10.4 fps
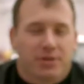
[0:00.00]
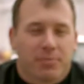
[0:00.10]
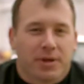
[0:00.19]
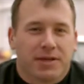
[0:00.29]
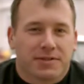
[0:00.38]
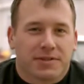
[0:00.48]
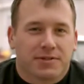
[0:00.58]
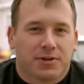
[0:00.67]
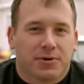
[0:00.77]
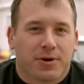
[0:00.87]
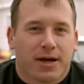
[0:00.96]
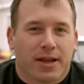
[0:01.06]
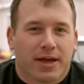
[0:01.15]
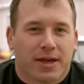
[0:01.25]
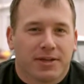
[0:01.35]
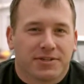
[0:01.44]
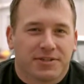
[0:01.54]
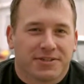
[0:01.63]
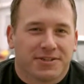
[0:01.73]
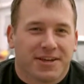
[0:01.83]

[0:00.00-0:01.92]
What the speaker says: I'm lazy, so I like engines.